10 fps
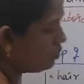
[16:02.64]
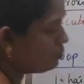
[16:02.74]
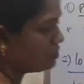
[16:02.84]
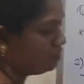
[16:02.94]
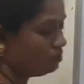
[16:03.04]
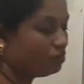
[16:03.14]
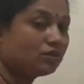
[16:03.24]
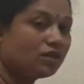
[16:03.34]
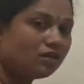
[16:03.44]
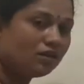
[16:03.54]
opposite,
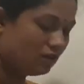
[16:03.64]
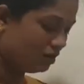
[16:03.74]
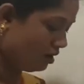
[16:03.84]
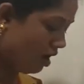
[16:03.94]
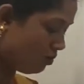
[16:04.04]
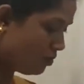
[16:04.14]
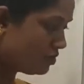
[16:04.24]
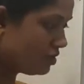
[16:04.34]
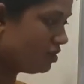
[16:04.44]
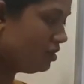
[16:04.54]
both are
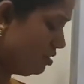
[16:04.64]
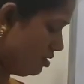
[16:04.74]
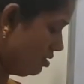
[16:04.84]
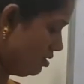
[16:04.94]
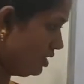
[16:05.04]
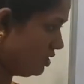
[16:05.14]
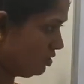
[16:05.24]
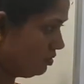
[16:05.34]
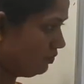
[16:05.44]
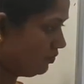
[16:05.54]
opposite in
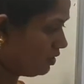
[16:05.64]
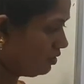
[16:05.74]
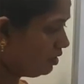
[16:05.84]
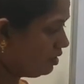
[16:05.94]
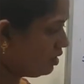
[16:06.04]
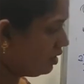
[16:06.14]
nature. Okay,